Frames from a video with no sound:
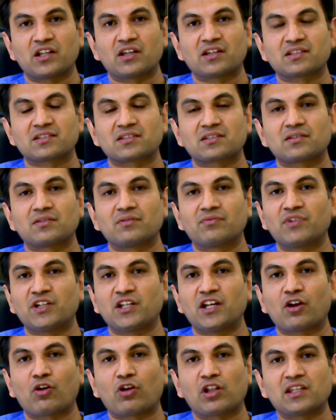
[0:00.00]
us, we
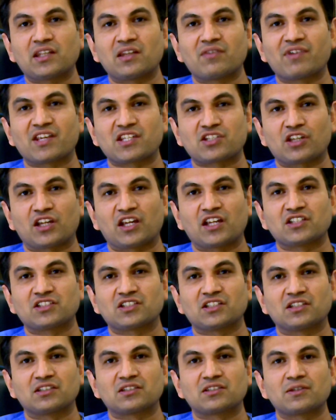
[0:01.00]
did all the
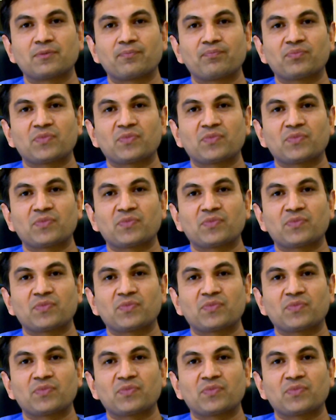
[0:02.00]
investigations,